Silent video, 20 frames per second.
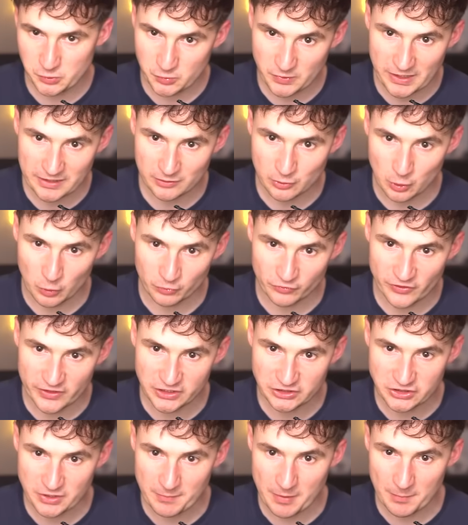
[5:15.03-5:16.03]
Greg. Go
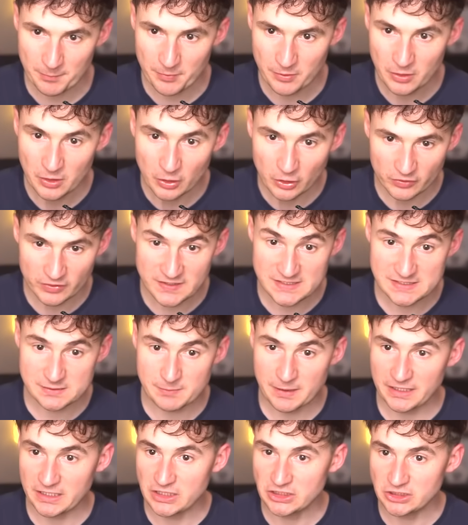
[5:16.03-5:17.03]
finish them up. This is
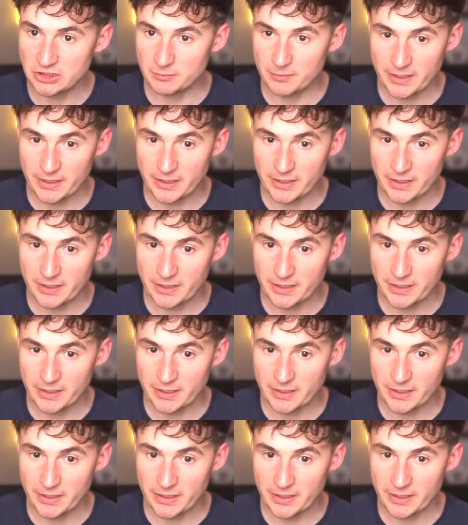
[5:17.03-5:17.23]
my kitchen,